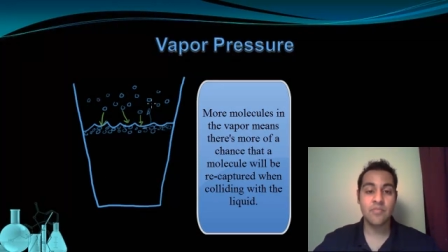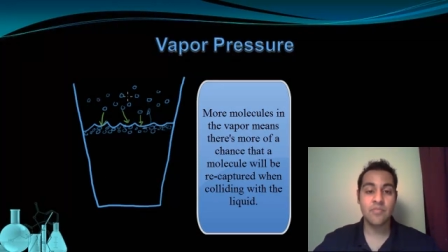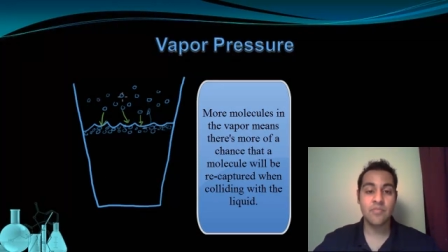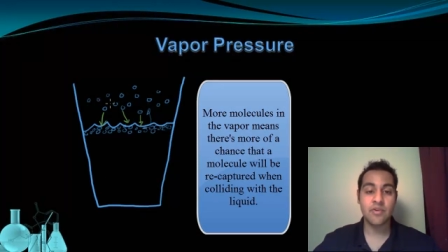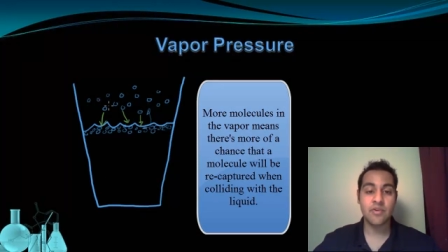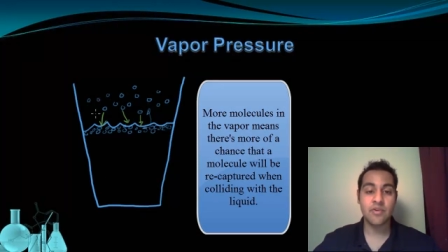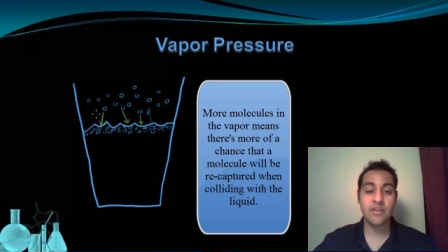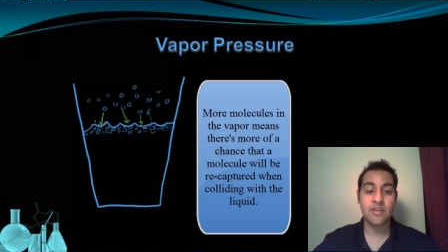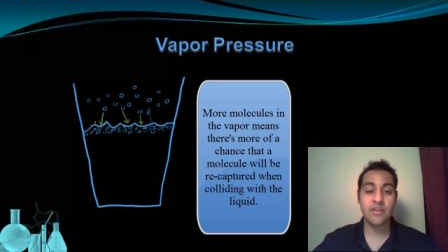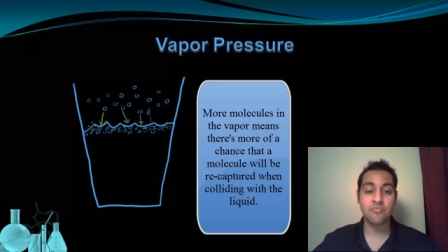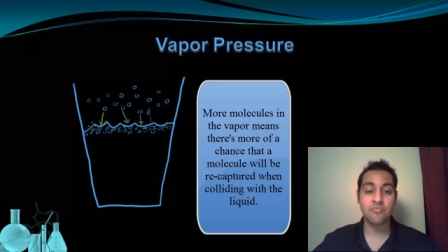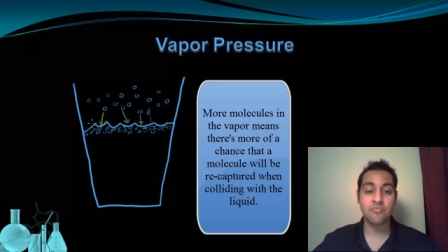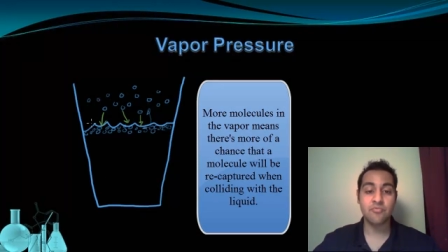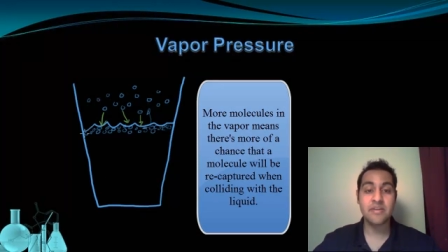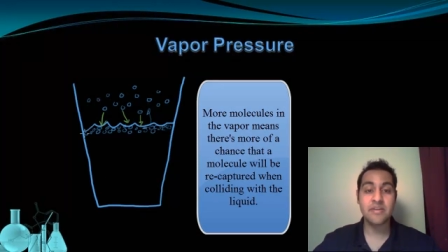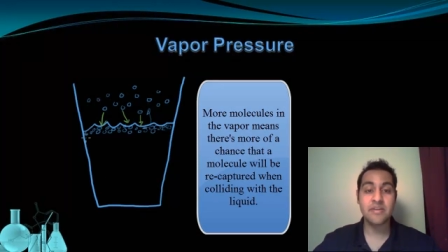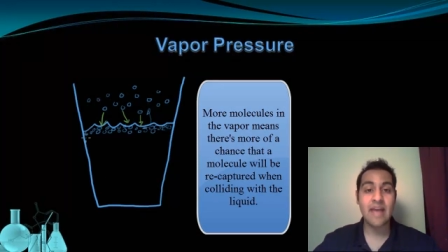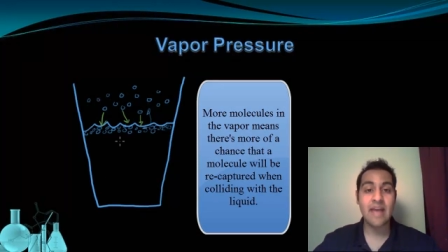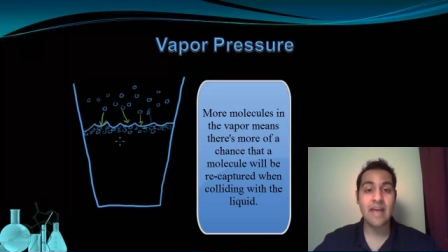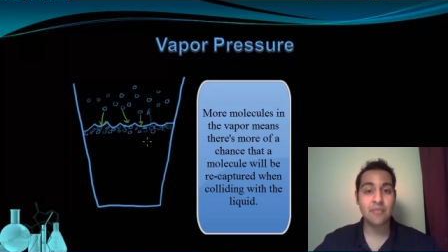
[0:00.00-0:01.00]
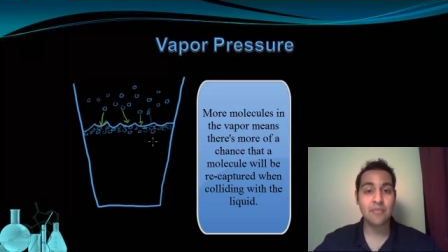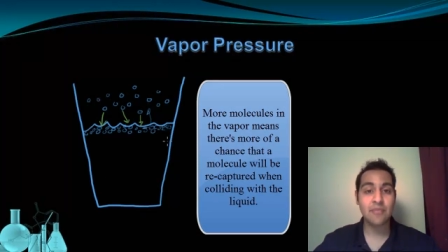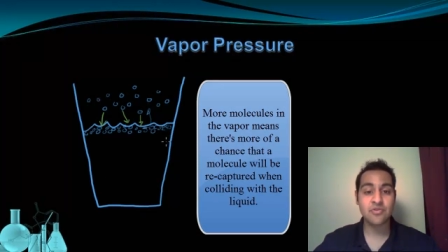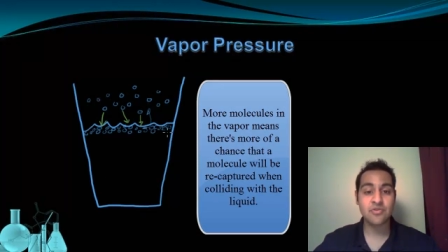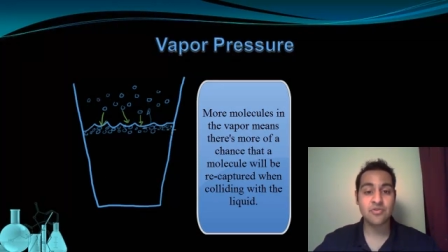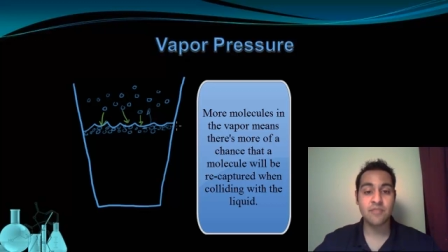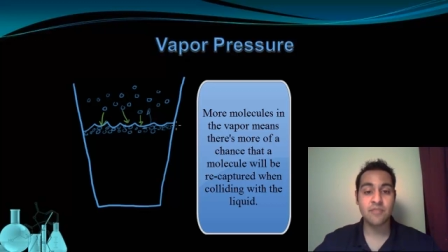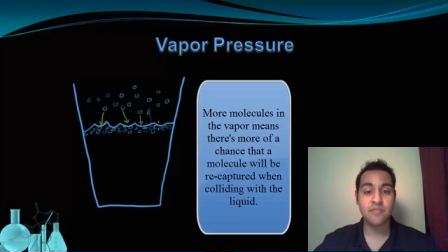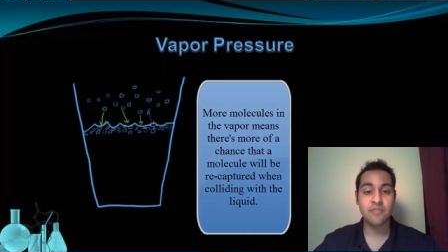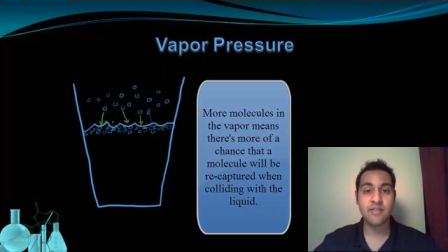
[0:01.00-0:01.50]
or getting
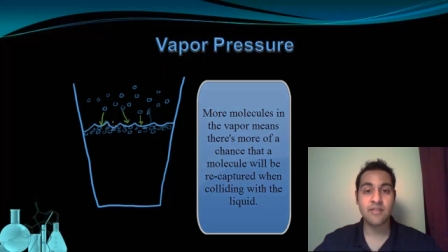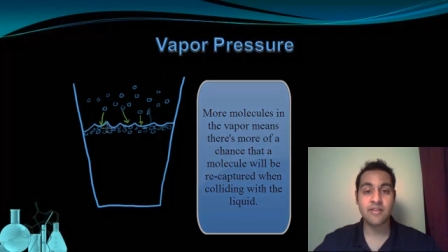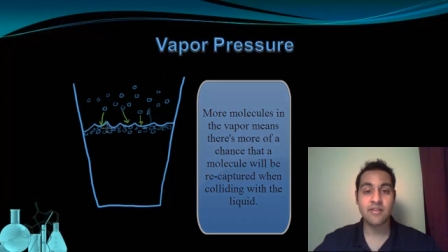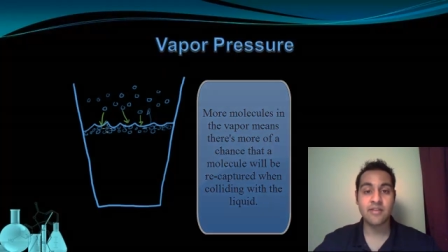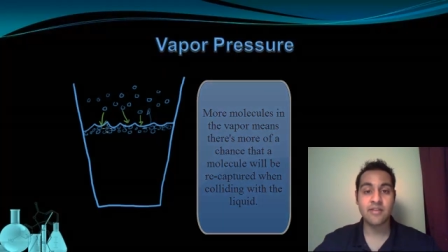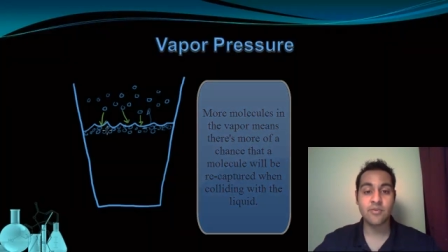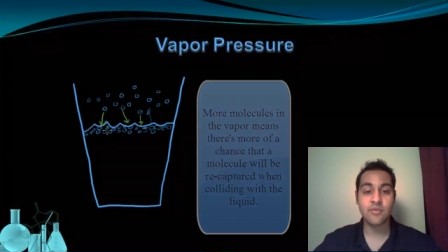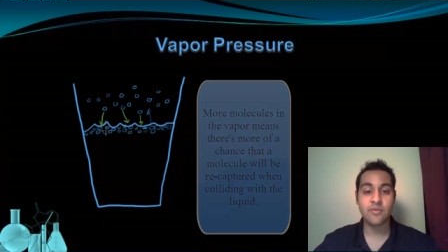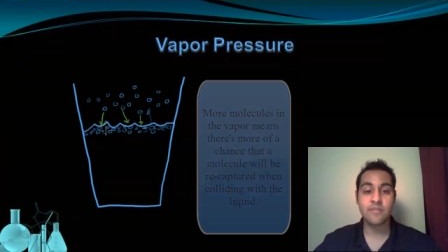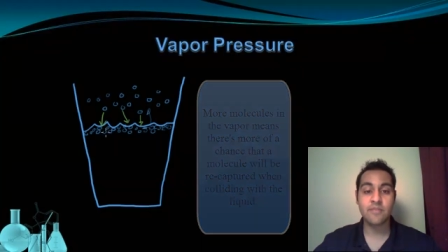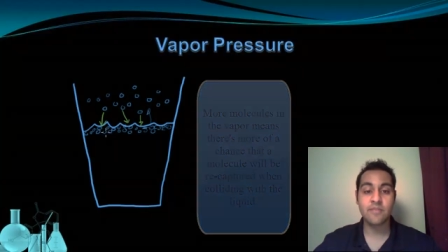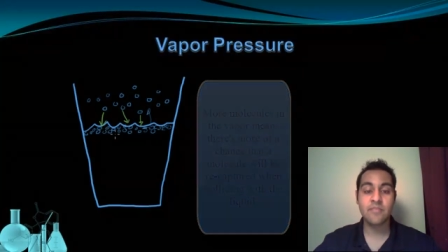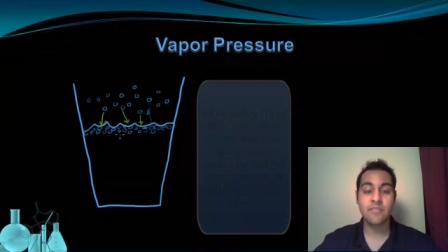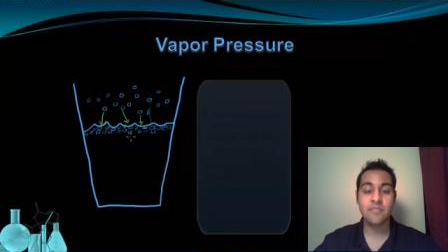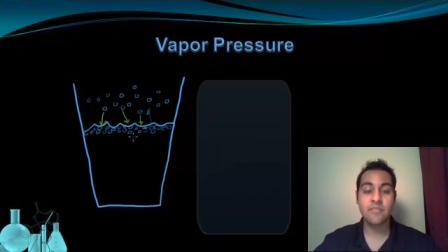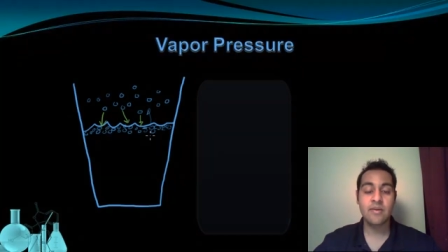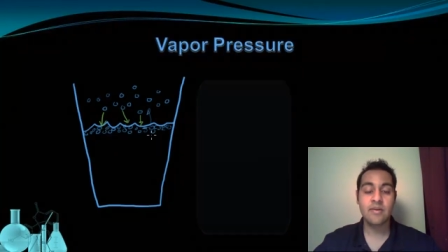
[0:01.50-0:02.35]
recaptured by the liquid,